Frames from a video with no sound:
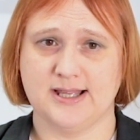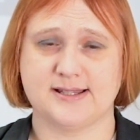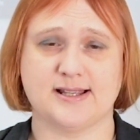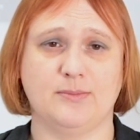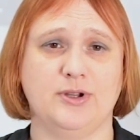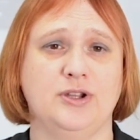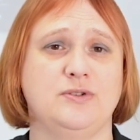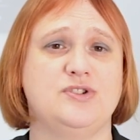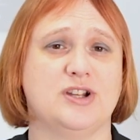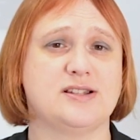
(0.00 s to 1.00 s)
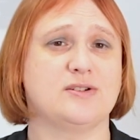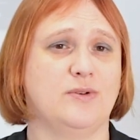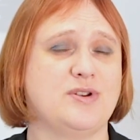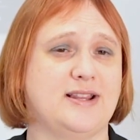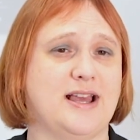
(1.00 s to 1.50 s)
someone who just
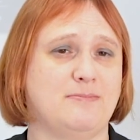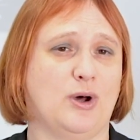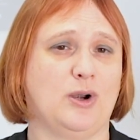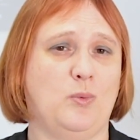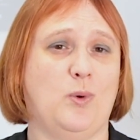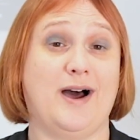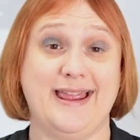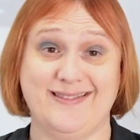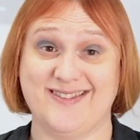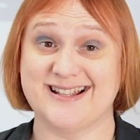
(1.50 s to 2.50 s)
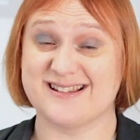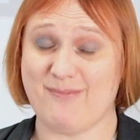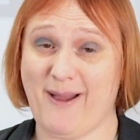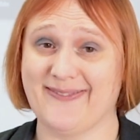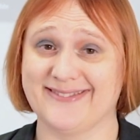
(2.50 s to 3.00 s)
ordered their Model Y this
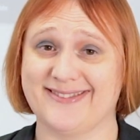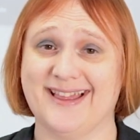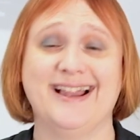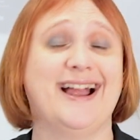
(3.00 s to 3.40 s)
month